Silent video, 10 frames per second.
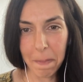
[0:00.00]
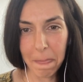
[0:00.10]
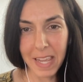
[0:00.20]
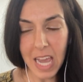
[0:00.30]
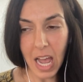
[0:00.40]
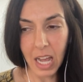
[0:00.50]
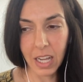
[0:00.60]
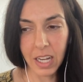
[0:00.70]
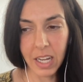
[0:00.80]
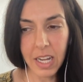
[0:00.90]
Yeah,
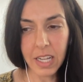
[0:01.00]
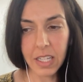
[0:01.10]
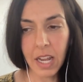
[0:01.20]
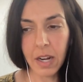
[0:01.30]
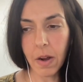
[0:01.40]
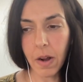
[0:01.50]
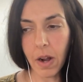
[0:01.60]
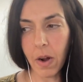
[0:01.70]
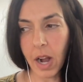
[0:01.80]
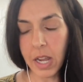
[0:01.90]
it is. And
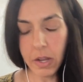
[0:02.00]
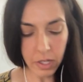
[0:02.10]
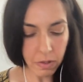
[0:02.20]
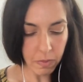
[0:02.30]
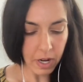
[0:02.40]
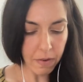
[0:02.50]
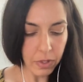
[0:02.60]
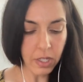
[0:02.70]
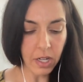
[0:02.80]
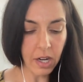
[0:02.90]
I used to when I
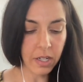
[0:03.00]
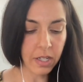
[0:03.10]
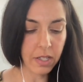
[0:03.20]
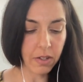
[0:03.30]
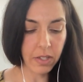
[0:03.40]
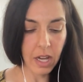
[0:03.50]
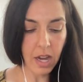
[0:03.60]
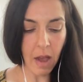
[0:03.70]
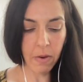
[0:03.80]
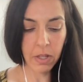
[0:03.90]
first started consulting,
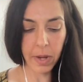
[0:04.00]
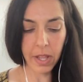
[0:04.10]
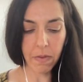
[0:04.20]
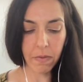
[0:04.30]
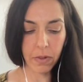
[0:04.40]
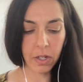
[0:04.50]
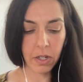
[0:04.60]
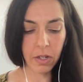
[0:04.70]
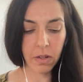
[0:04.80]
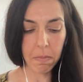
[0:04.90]
I would spend the
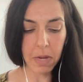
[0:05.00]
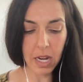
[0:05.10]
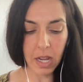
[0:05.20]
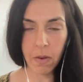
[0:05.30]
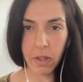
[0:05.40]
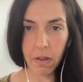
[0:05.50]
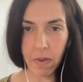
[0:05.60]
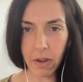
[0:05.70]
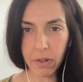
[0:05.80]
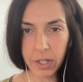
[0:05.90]
first meeting with a
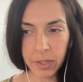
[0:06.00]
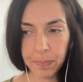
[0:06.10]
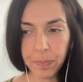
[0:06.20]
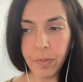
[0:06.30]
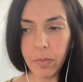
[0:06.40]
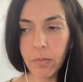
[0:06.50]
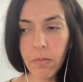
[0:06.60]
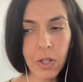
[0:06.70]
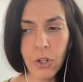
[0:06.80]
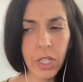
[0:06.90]
founder
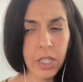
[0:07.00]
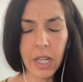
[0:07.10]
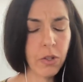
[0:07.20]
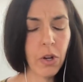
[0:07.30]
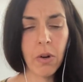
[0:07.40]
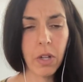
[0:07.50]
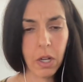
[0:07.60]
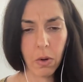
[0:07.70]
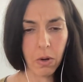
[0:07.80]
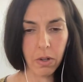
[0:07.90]
just like totally
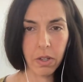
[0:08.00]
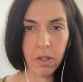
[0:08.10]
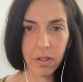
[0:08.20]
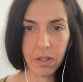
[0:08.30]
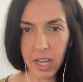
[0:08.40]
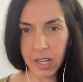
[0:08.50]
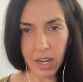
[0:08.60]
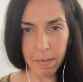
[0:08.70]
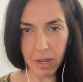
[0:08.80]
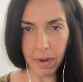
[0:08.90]
cold, "Hey,
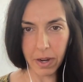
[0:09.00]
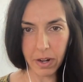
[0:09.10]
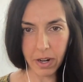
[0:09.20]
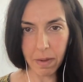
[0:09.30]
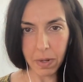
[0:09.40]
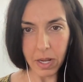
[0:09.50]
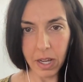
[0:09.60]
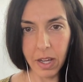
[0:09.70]
tell me about your company."